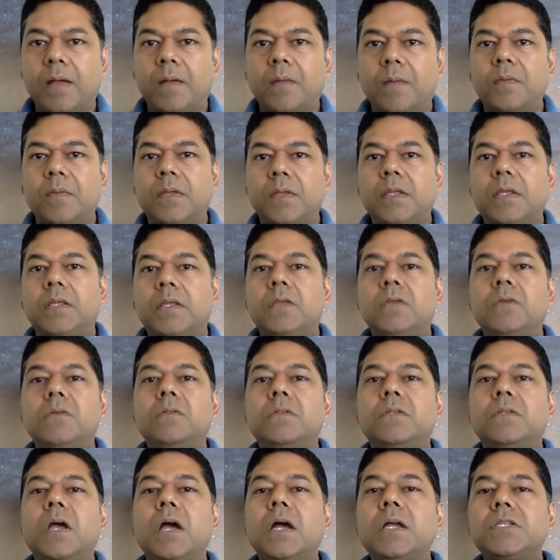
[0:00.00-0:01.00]
You
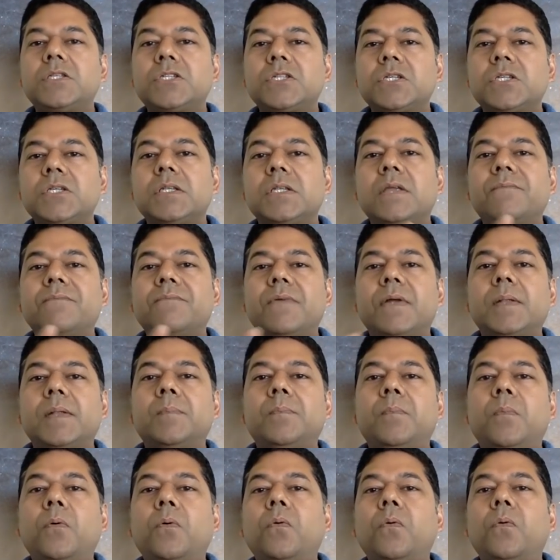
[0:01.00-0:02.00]
touch
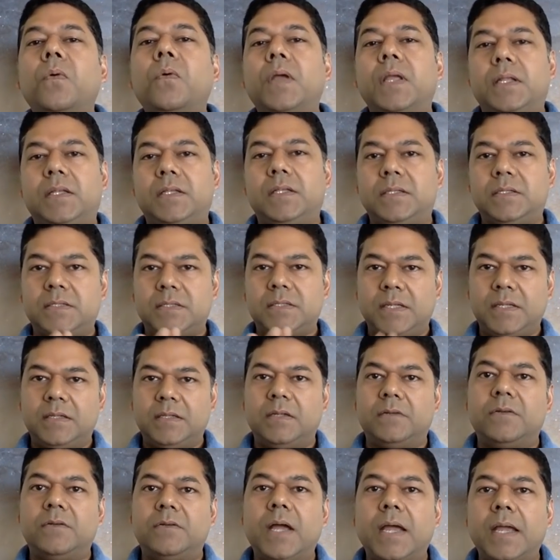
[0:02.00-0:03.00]
different points in
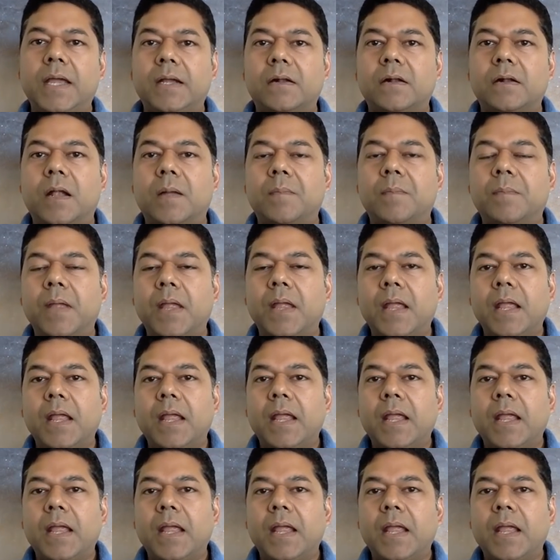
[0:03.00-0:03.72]
the diagram,